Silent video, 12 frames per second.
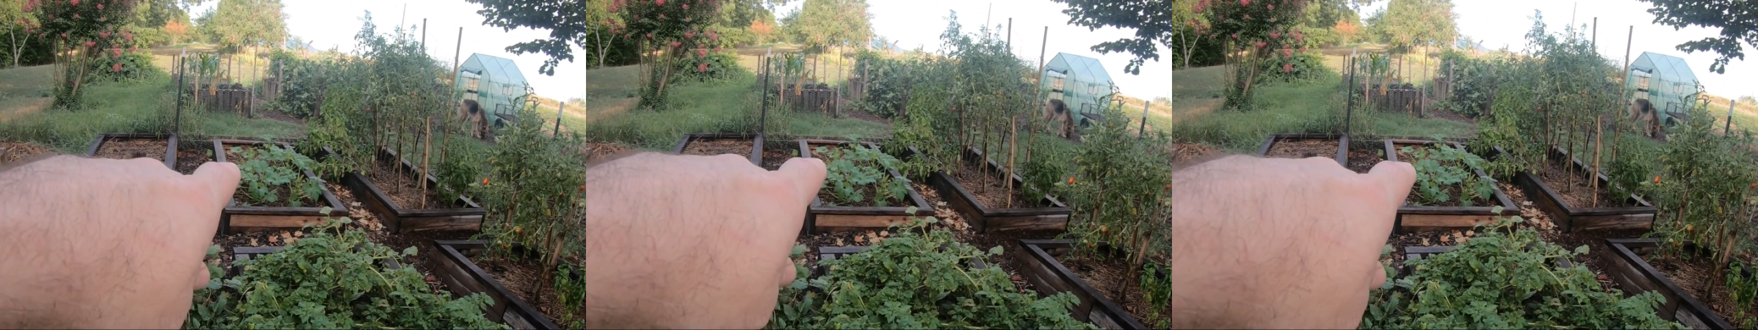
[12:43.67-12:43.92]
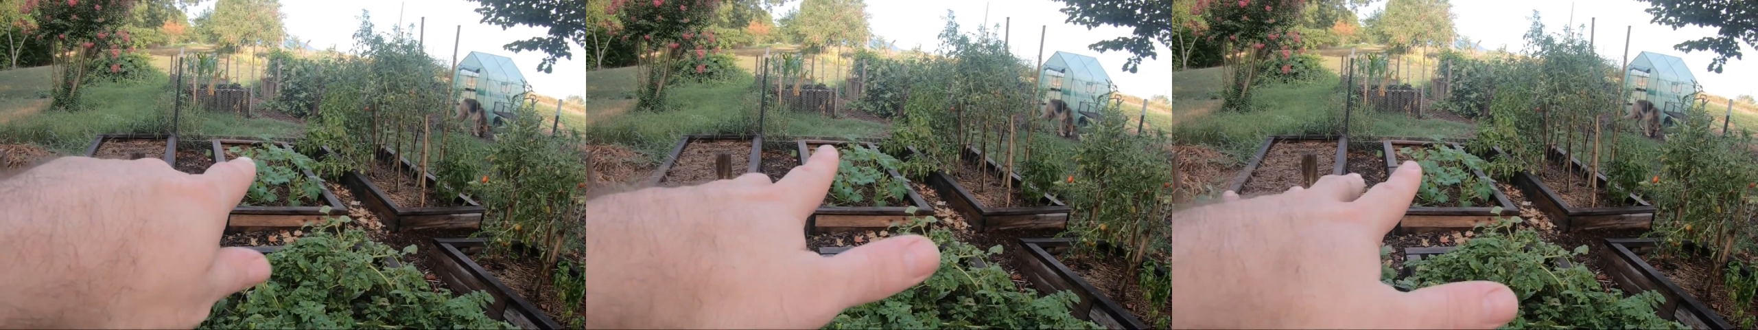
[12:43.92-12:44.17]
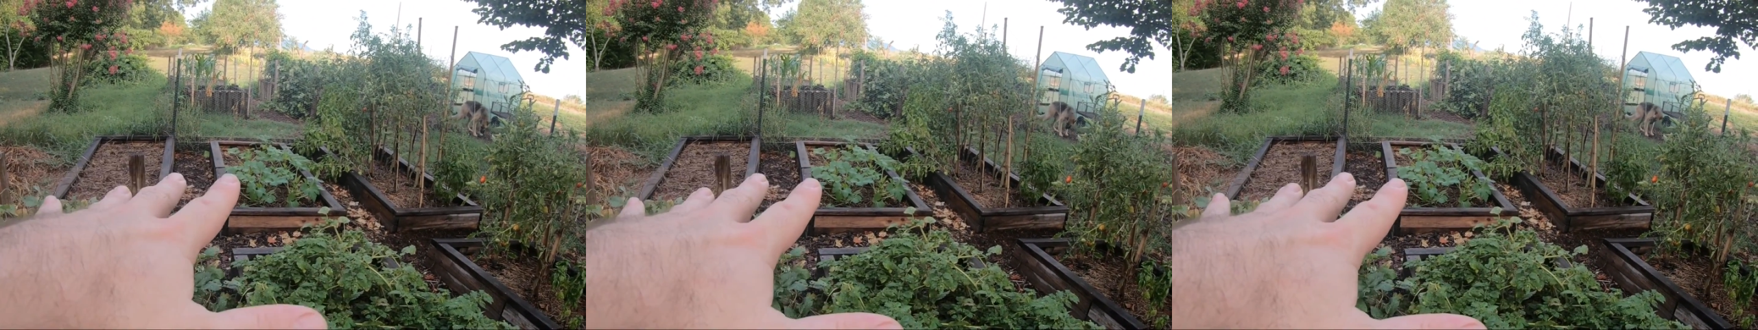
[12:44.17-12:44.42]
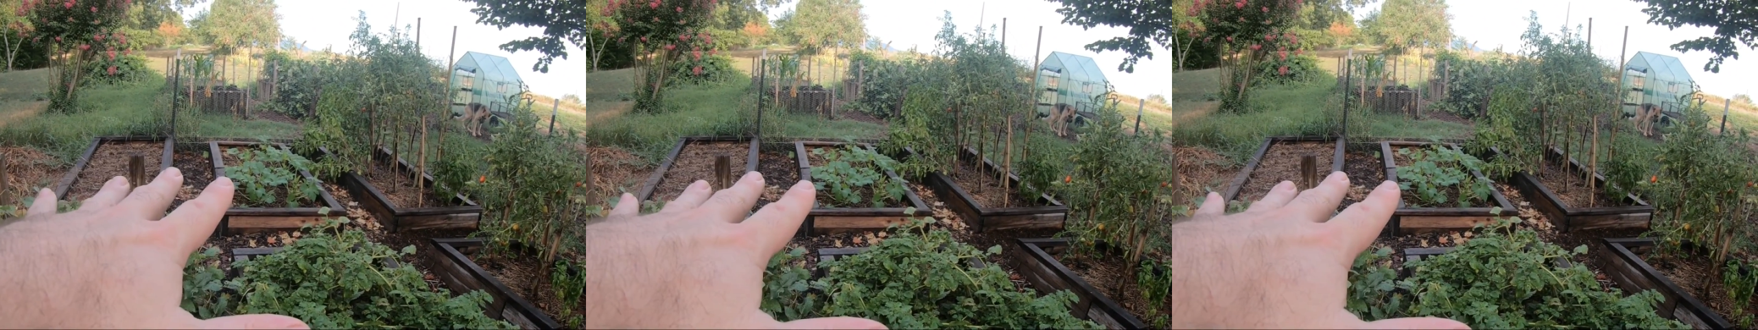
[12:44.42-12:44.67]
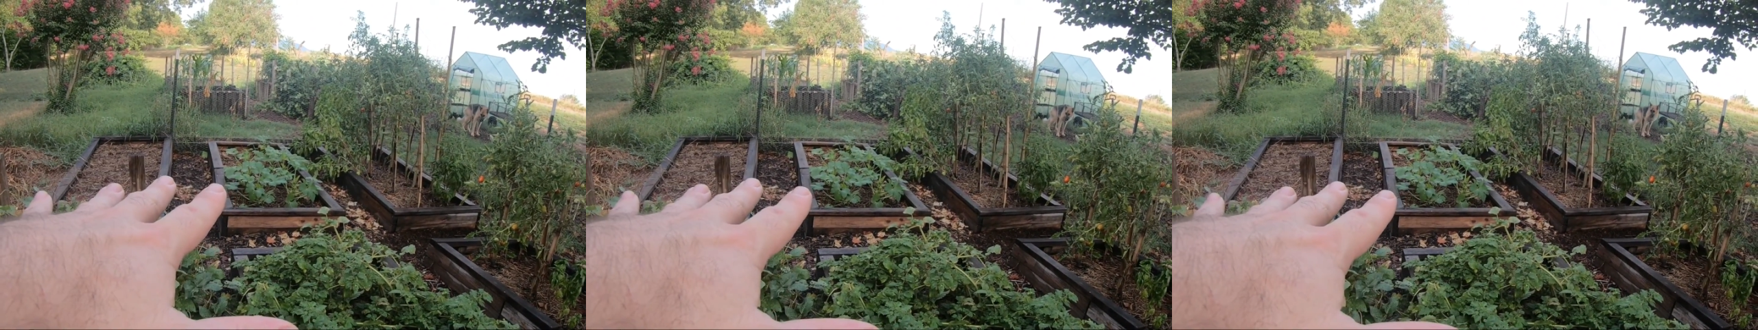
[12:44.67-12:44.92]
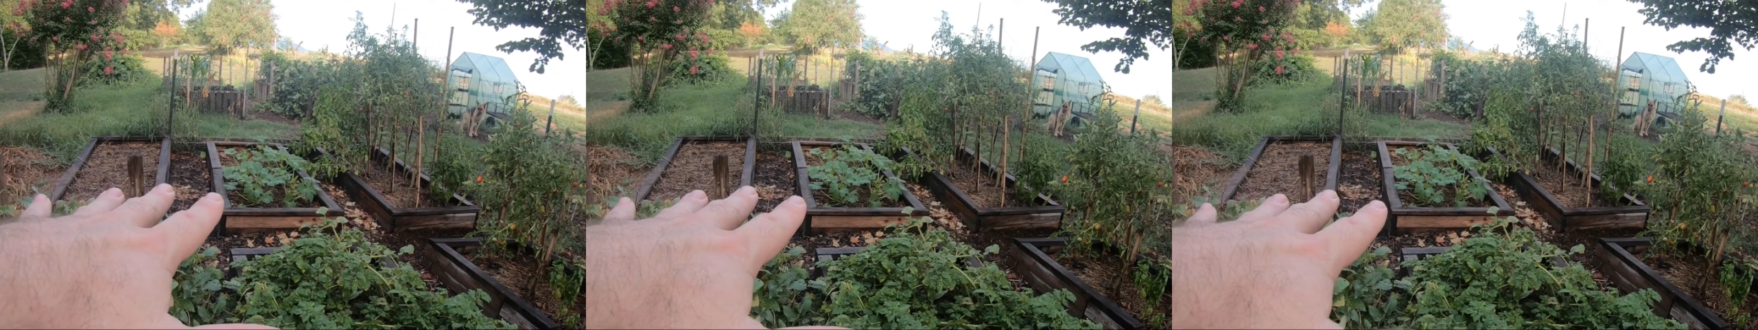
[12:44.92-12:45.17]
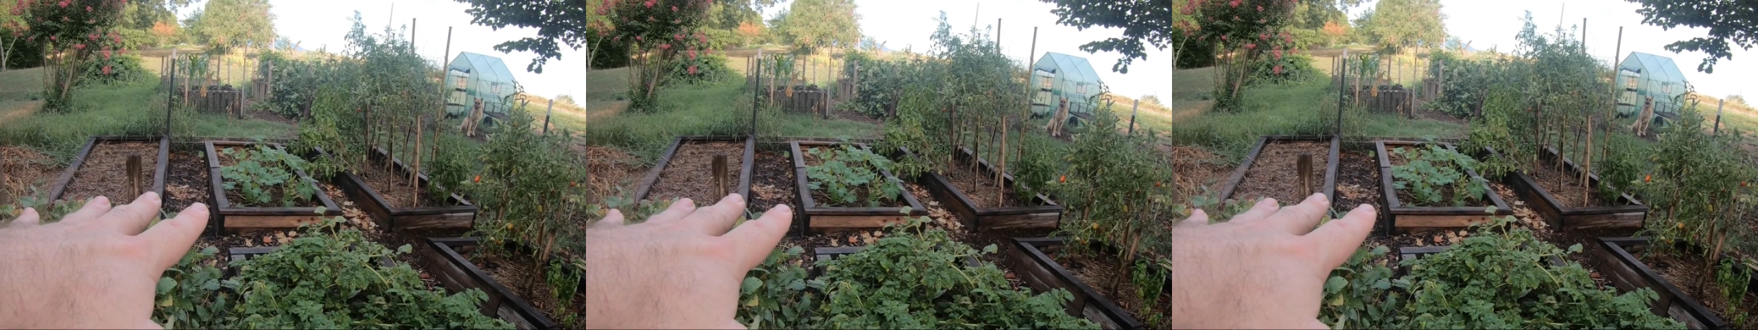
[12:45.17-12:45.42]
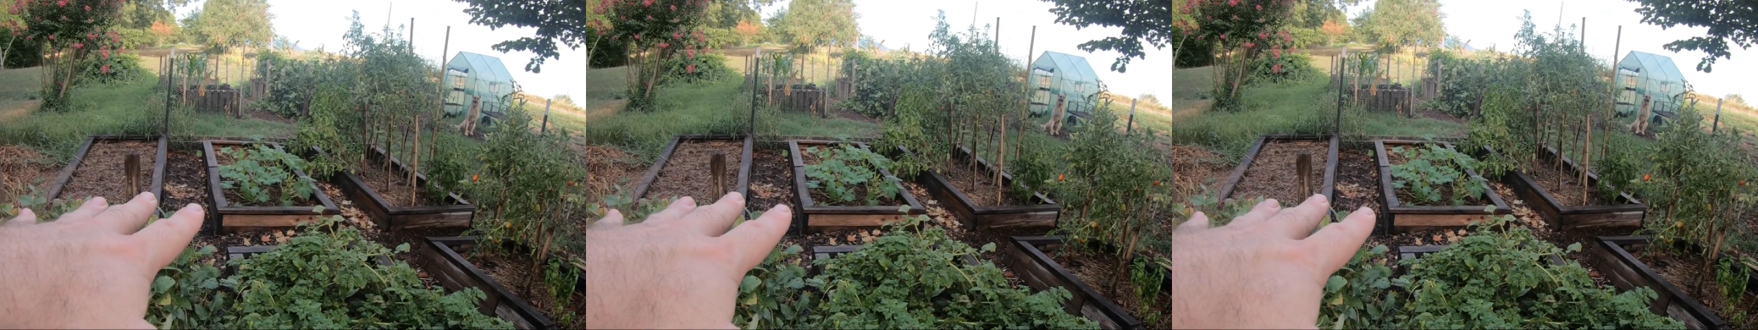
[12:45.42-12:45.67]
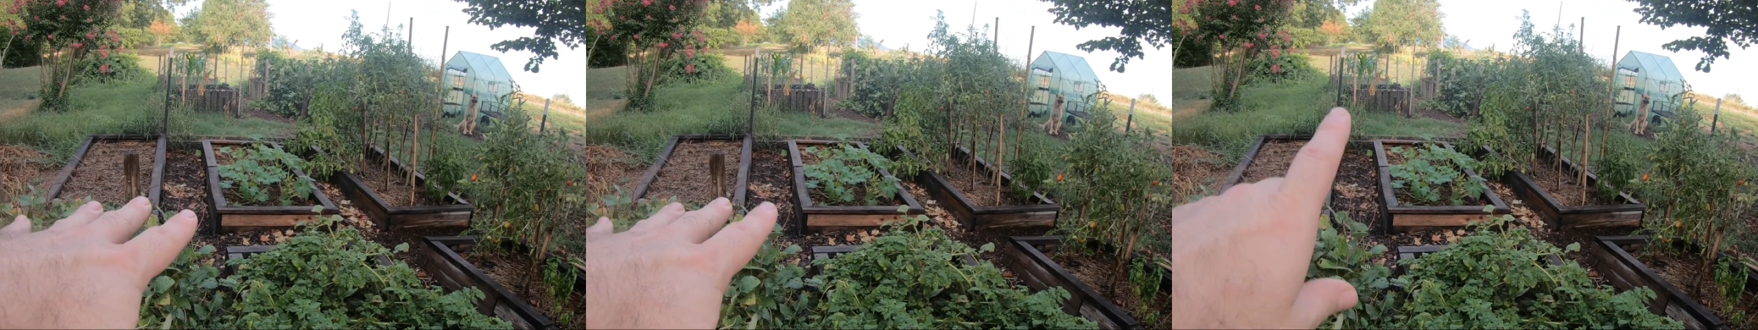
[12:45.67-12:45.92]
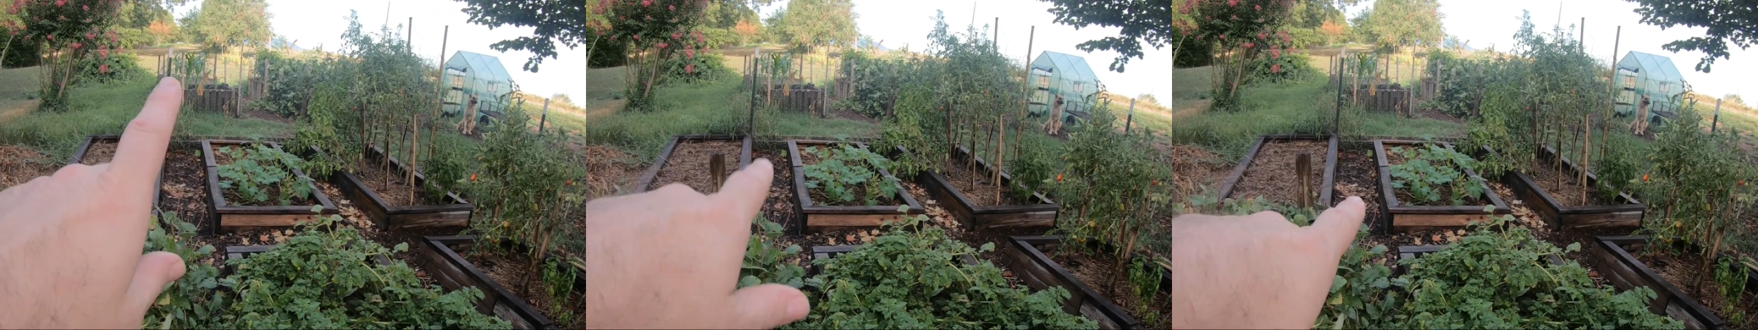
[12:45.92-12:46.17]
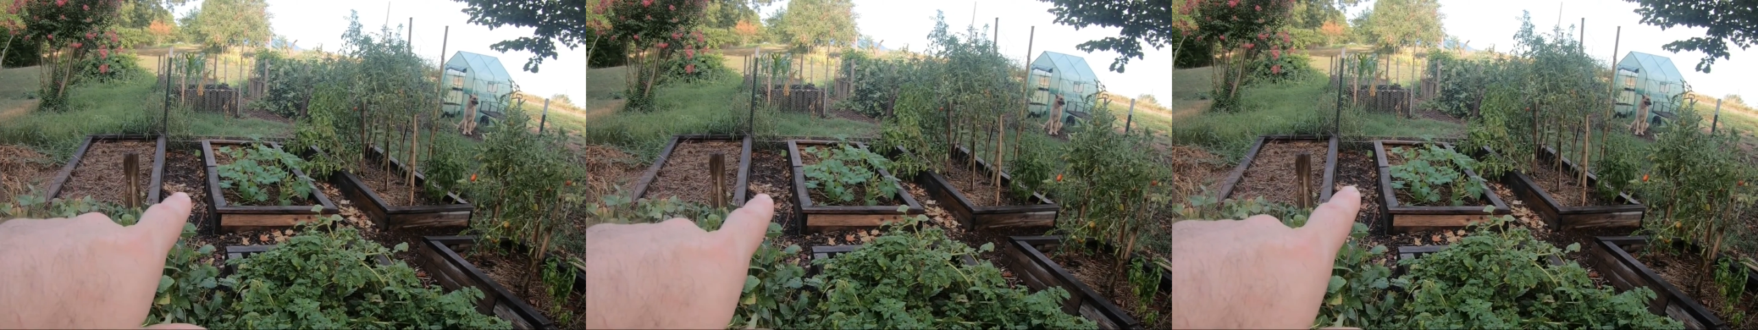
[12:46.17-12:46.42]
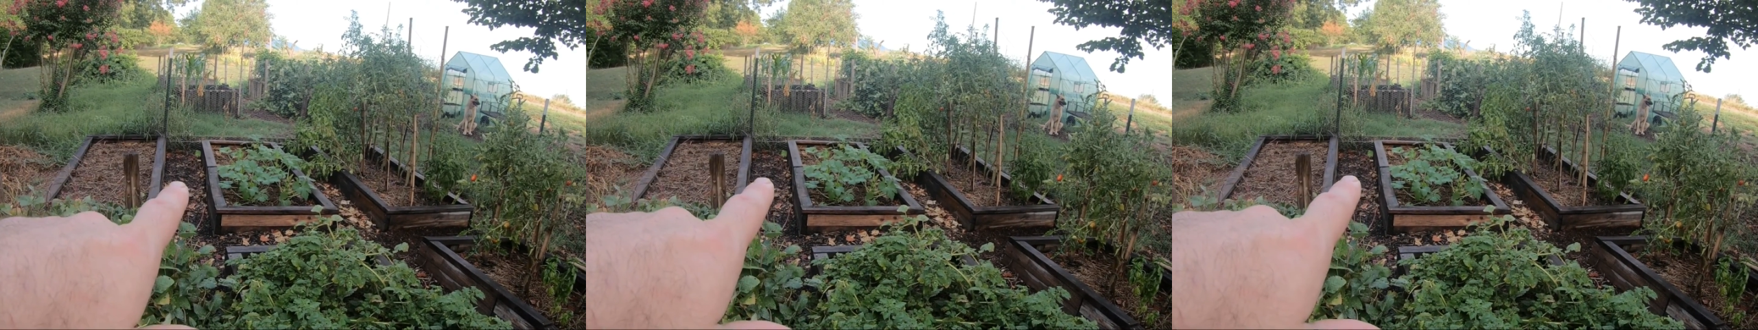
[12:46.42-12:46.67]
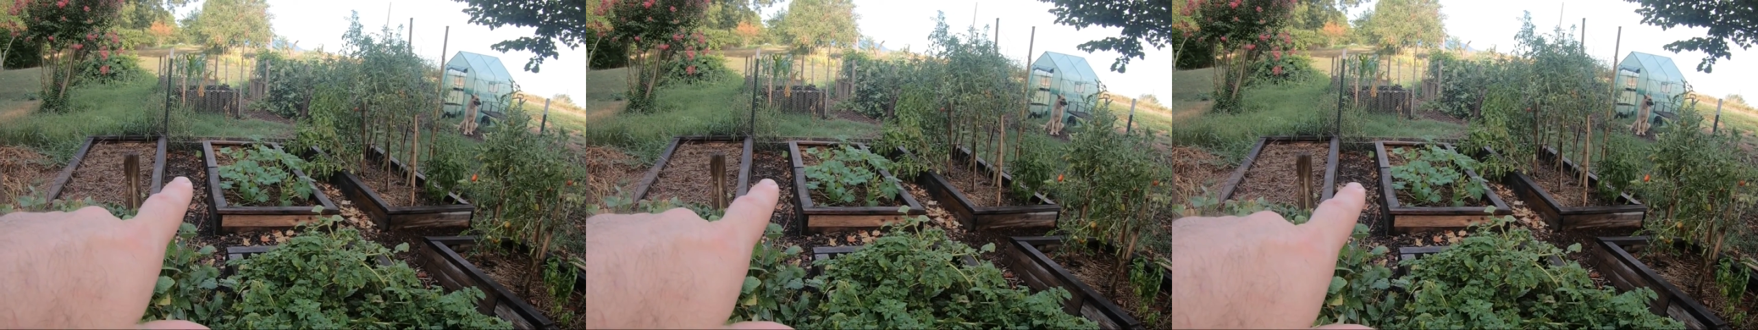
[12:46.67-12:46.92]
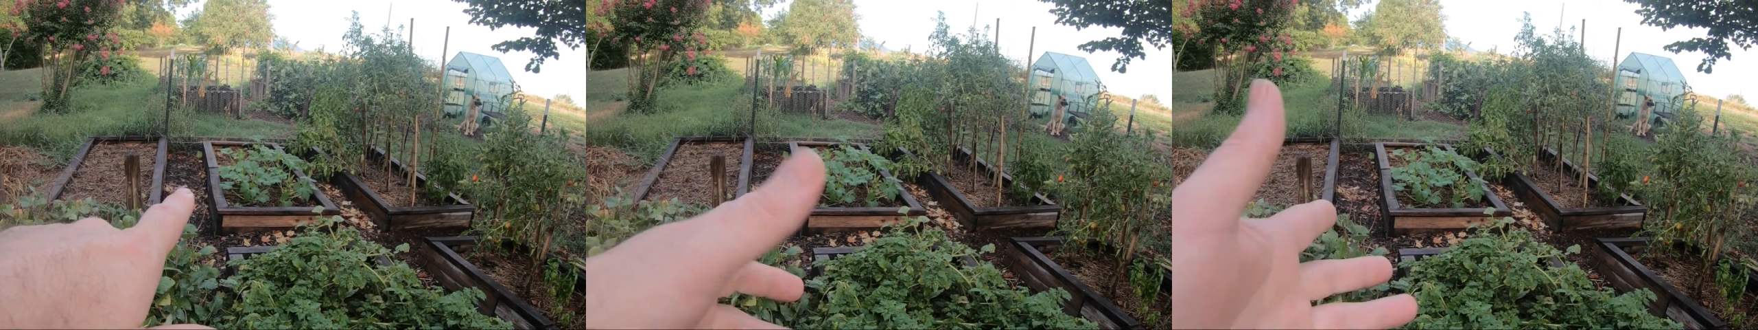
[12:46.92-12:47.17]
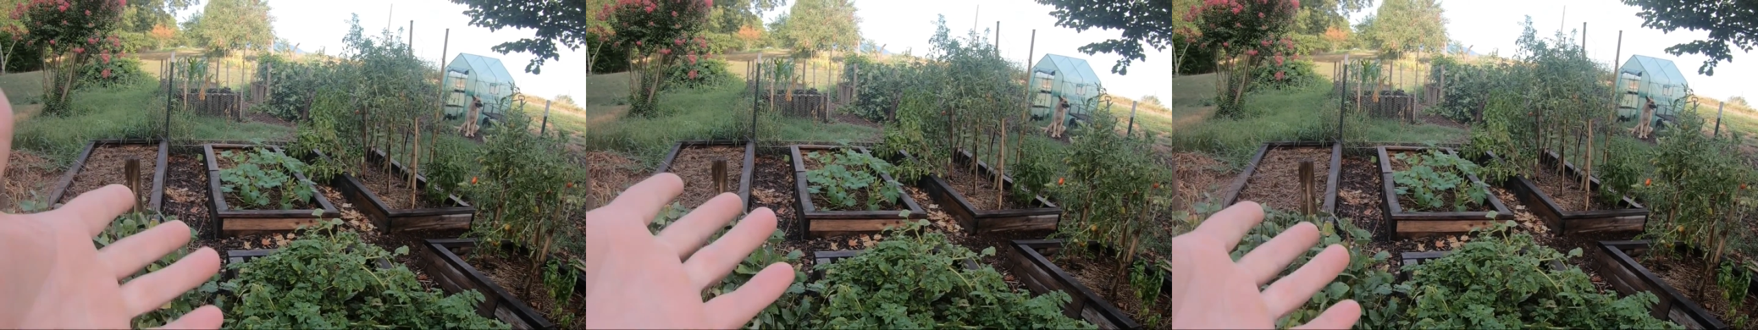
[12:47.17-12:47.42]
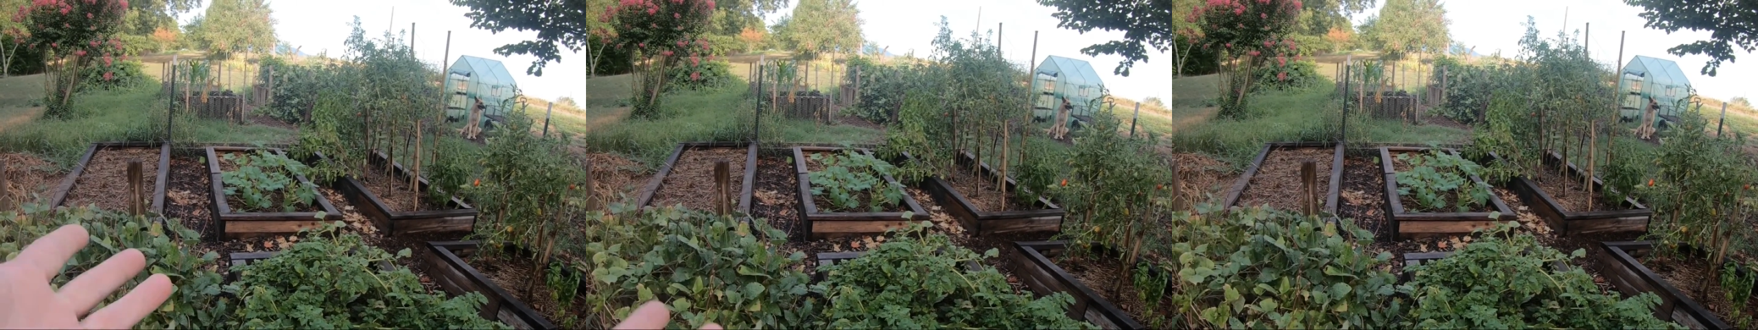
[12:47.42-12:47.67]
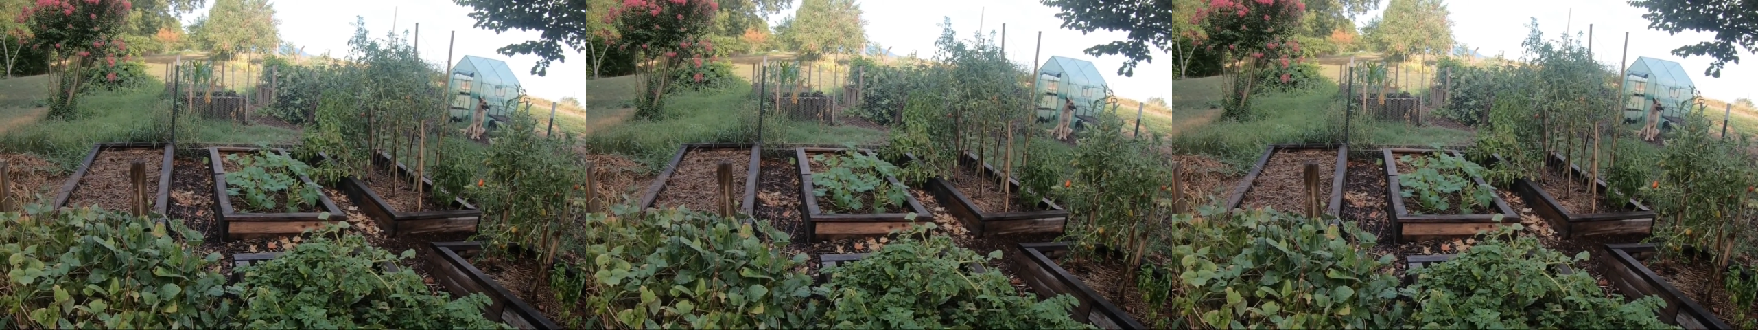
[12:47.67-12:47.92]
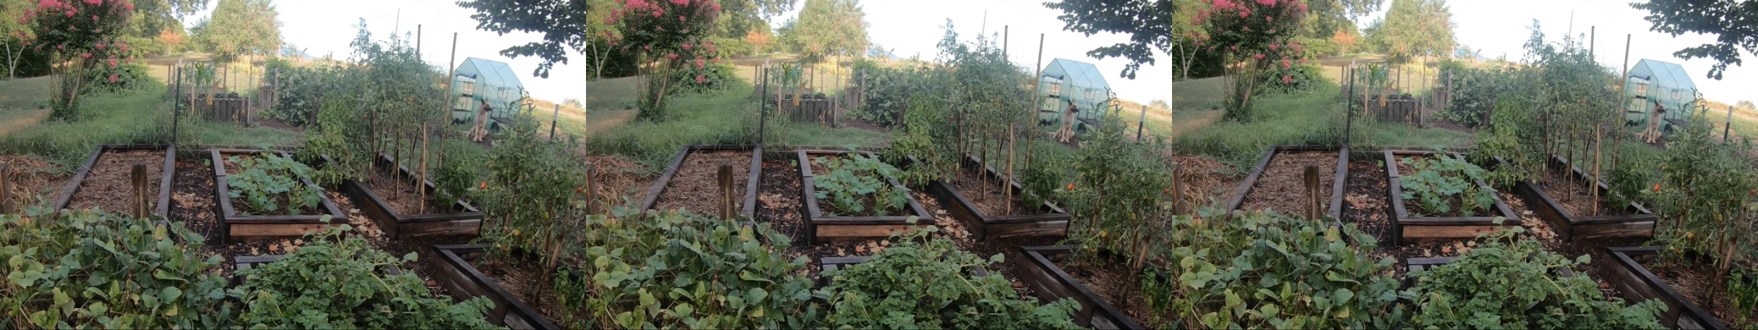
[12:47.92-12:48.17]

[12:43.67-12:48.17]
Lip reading: Nobody's mouth can be seen.